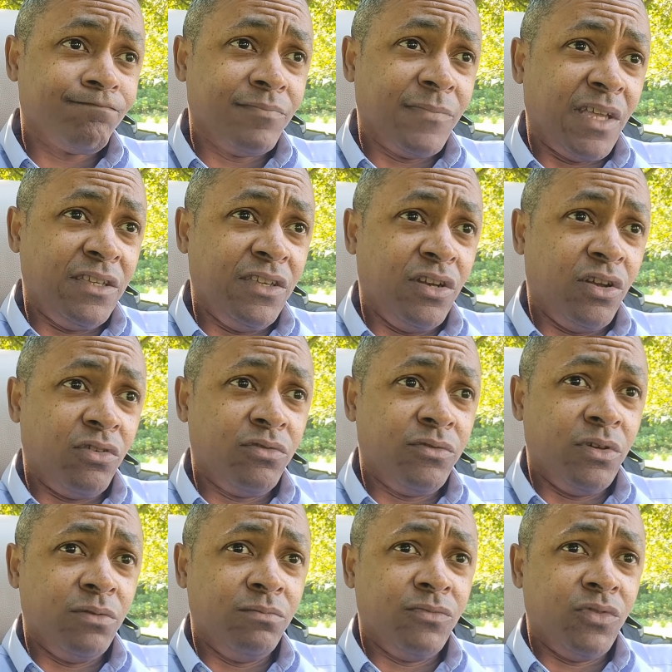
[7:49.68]
you know,
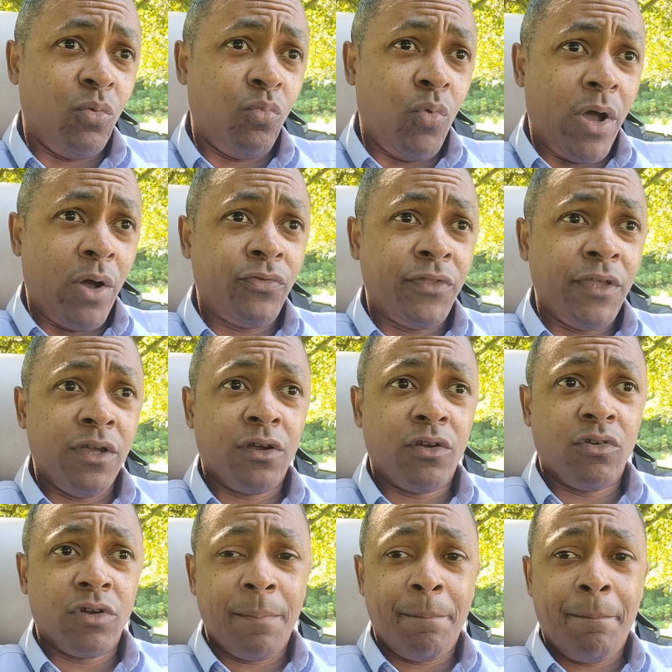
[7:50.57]
the, the wealthy are
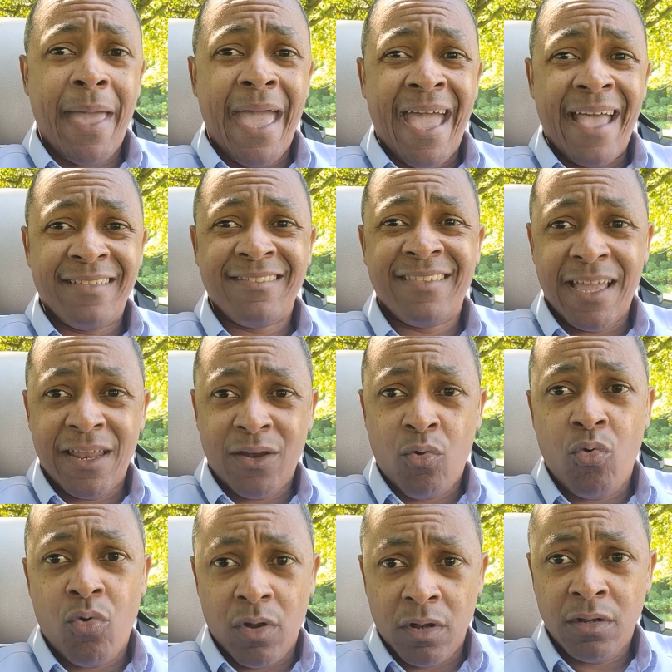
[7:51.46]
going to pass that
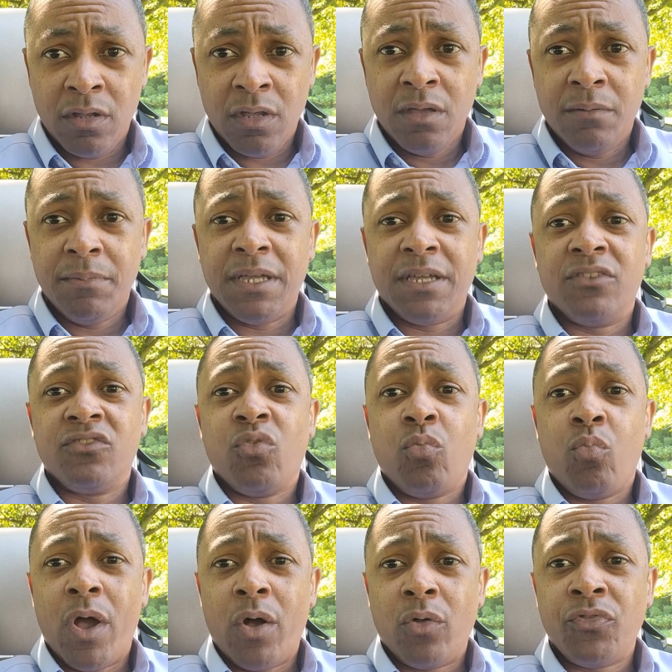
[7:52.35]
on because the
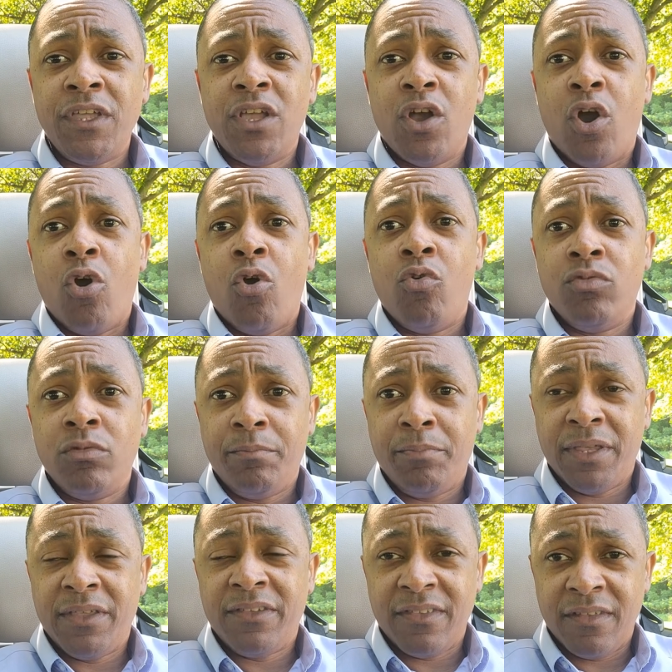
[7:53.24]
wealthy own
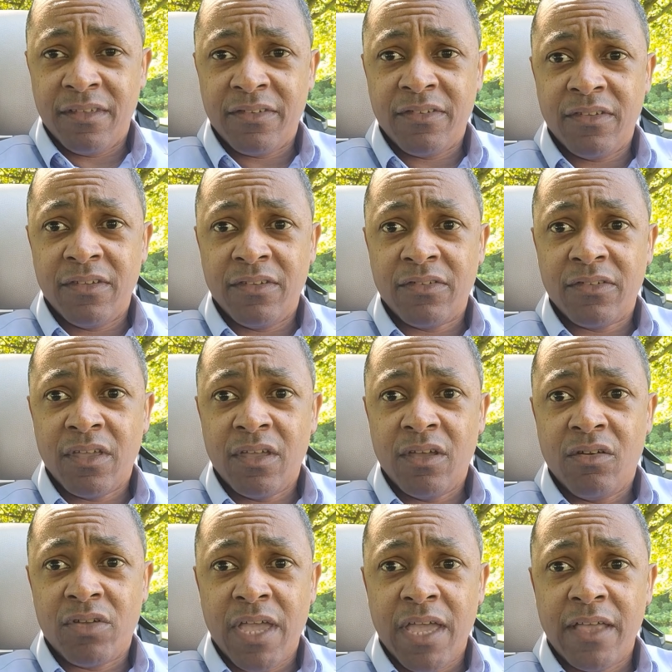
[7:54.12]
businesses.
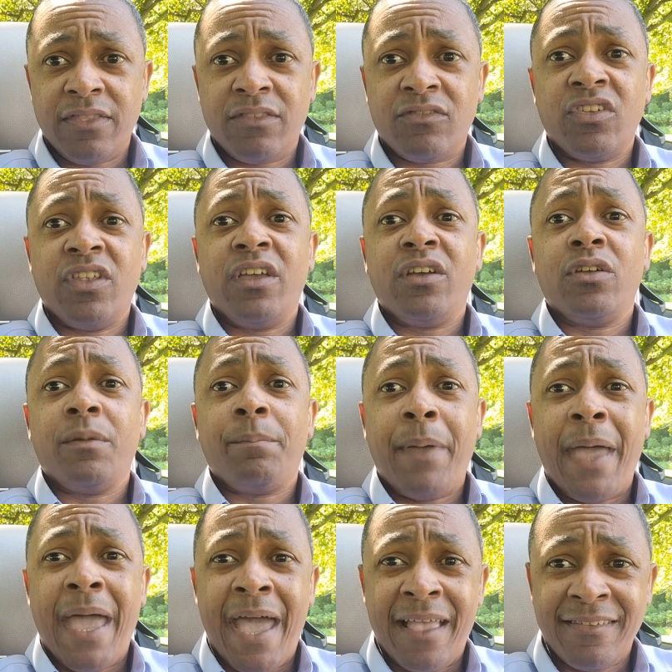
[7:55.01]
Okay, so they're going to
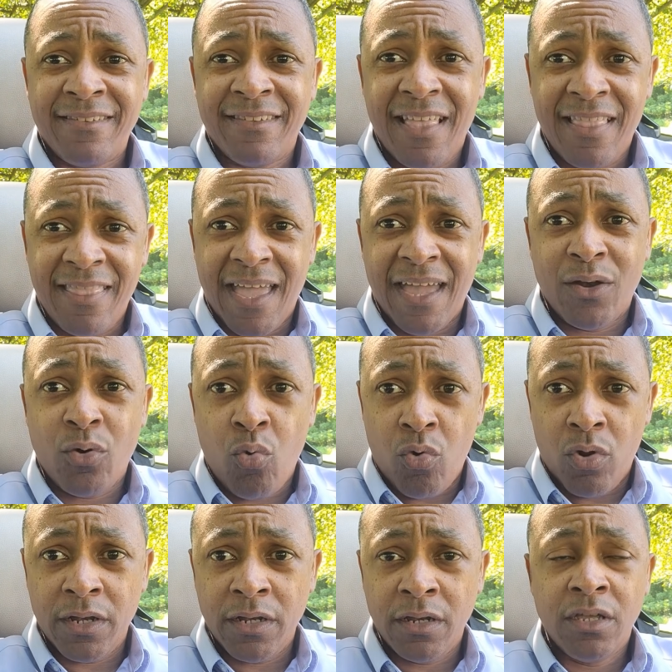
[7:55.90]
pass that
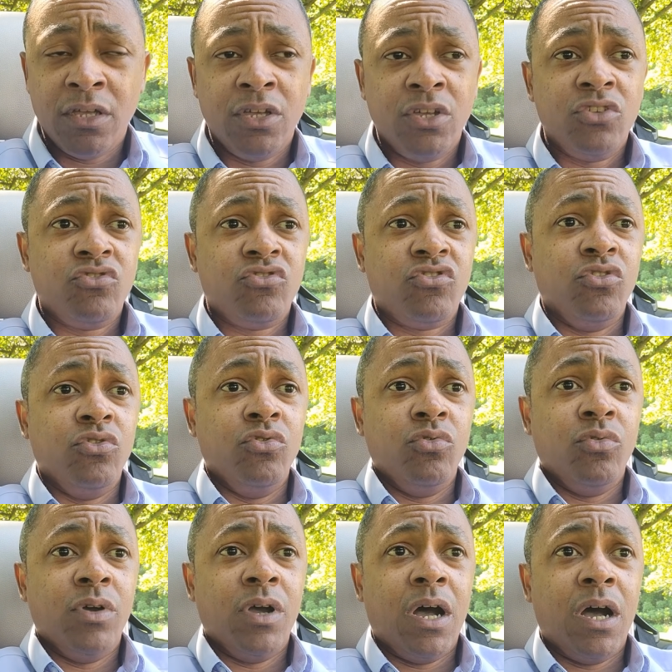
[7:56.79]
on
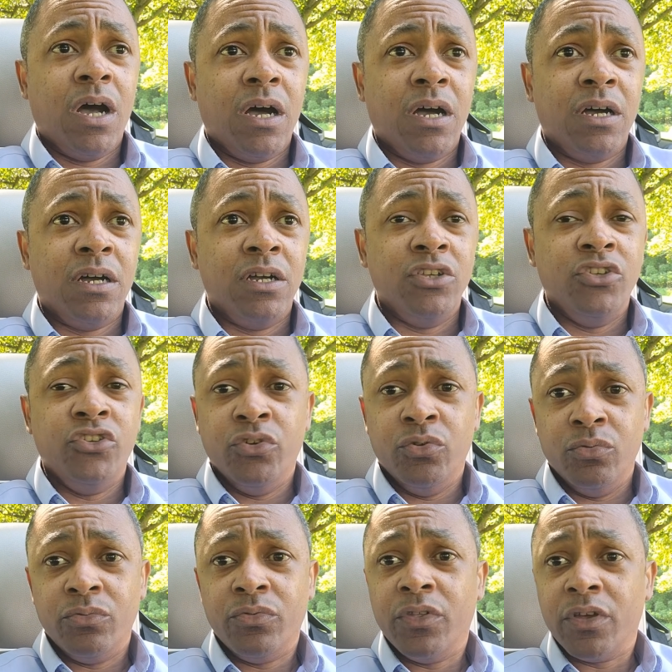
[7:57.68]
to uh,
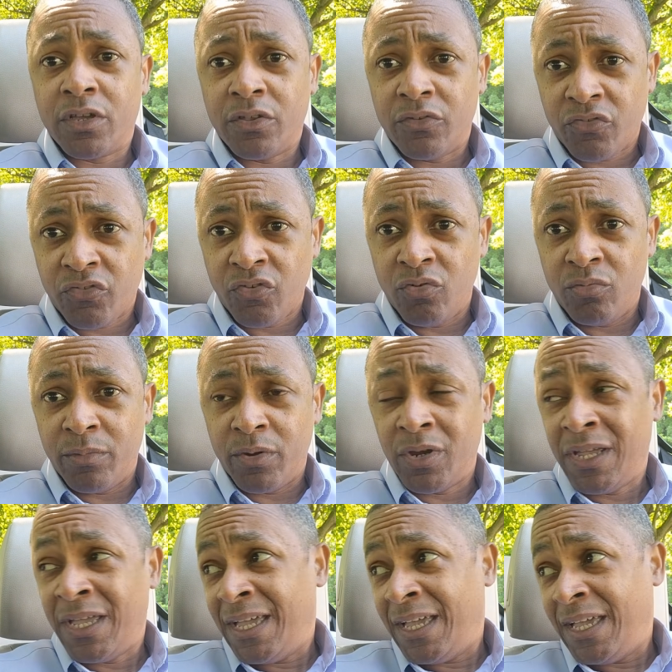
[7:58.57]
you, the
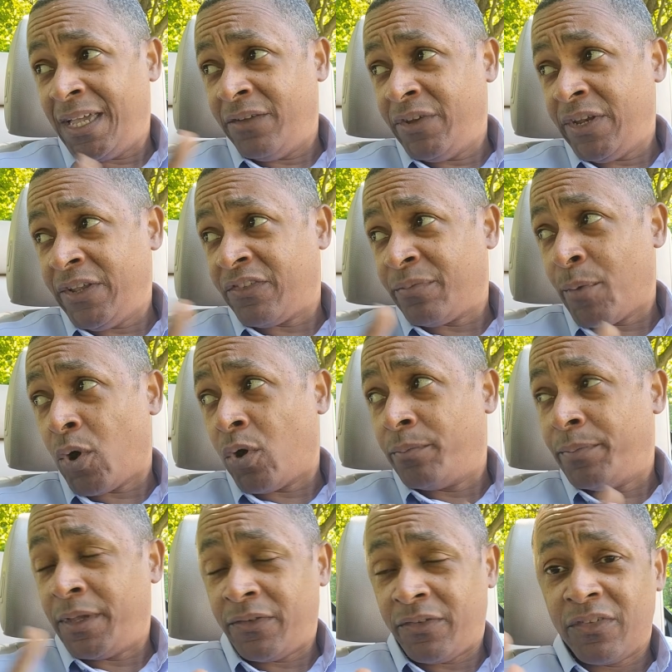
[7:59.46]
consumer. Even these
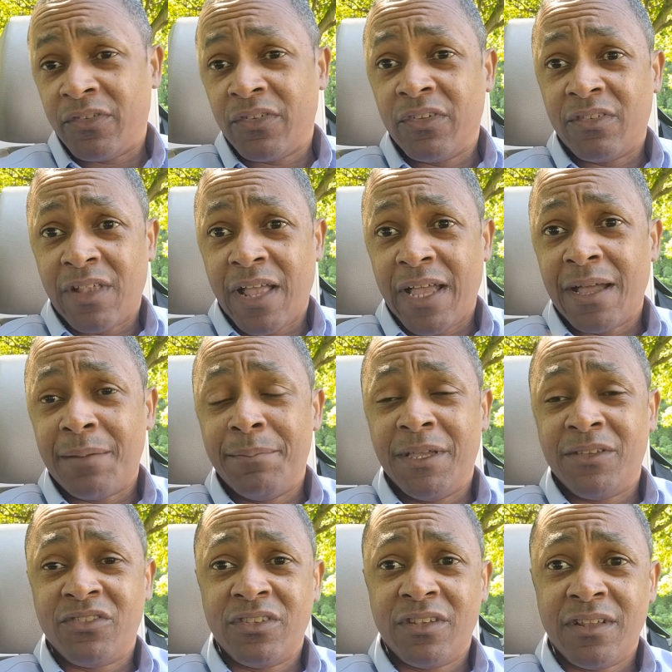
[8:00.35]
small businesses, like I mentioned, the